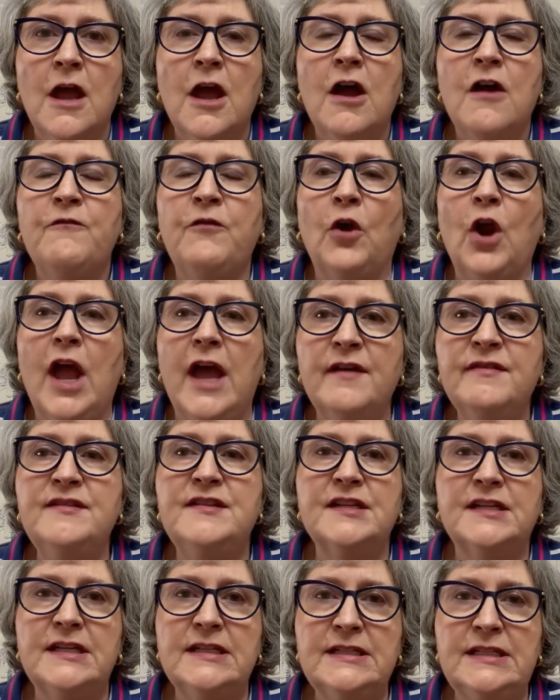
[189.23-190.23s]
For us
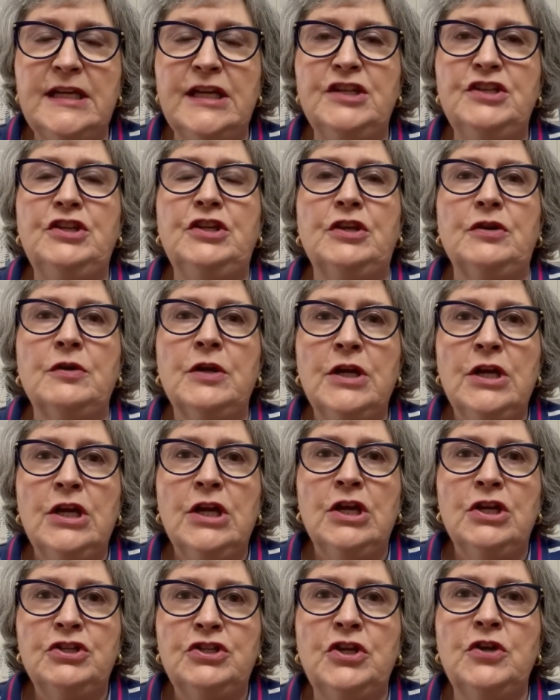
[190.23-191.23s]
to continue
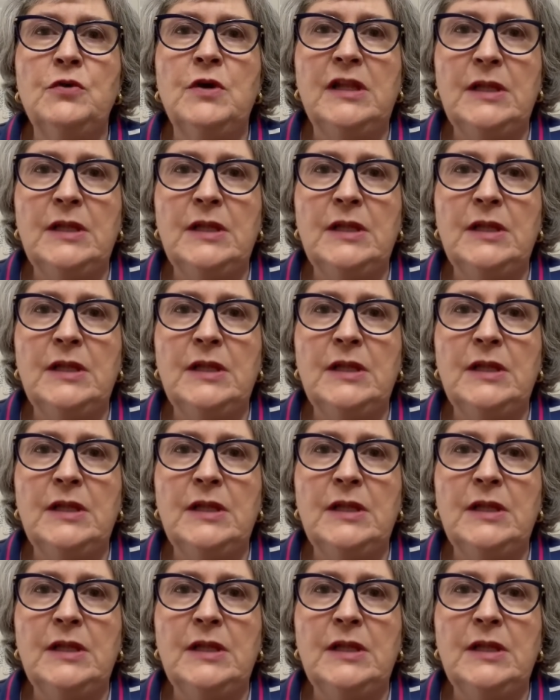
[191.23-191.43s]
to